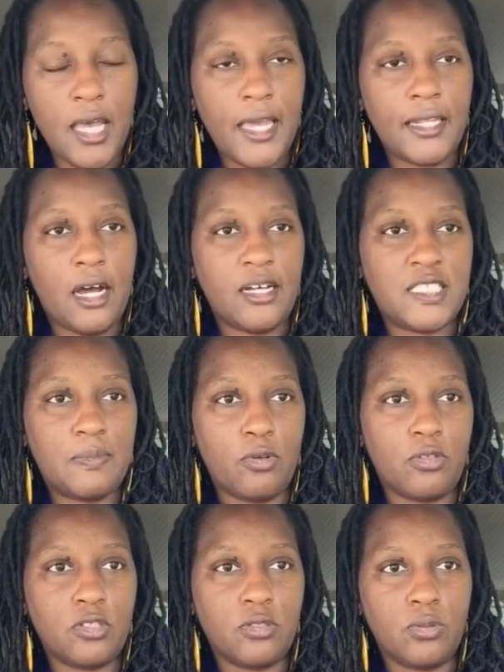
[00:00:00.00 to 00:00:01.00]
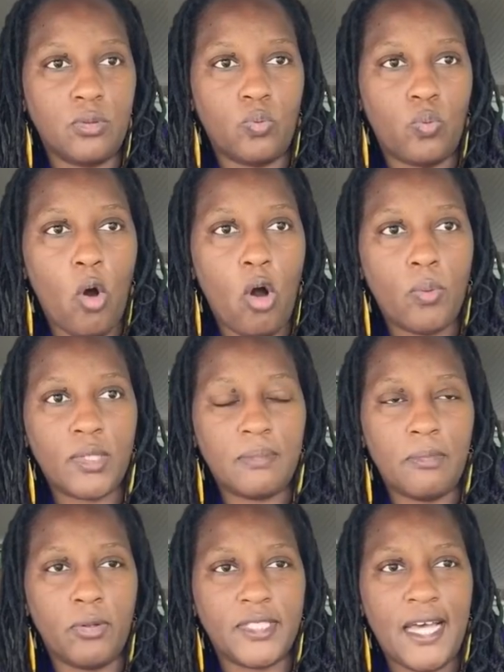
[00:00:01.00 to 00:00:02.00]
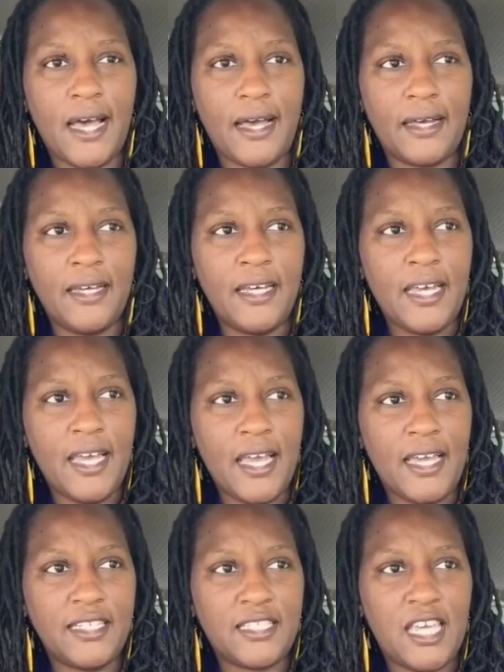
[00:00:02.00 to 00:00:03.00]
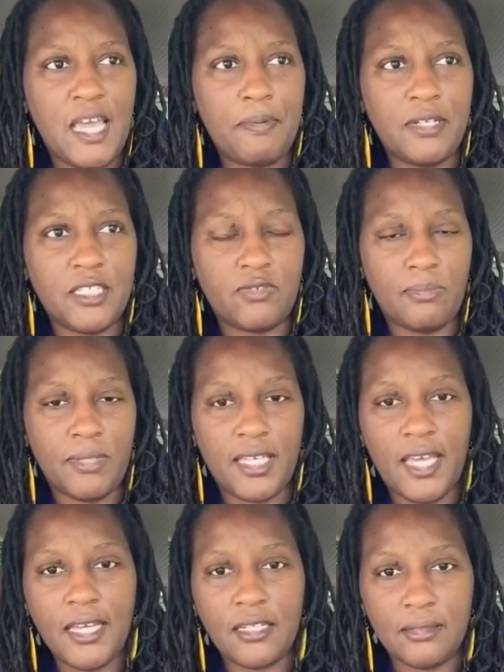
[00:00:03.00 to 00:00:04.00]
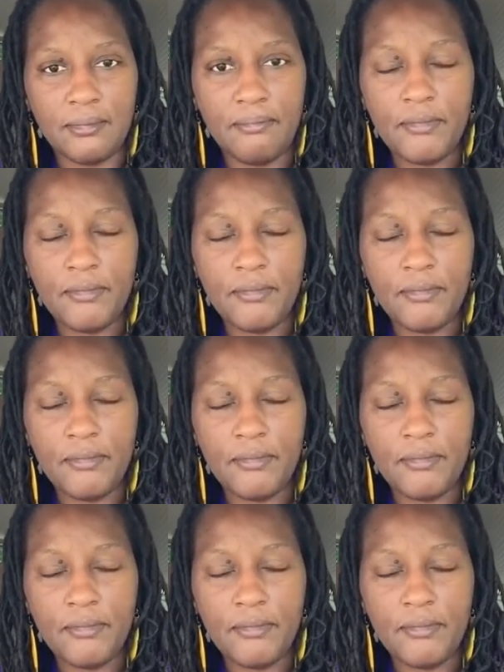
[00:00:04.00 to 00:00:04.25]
in our spiritual walk with the Most High, and it's keeping us from the kingdom.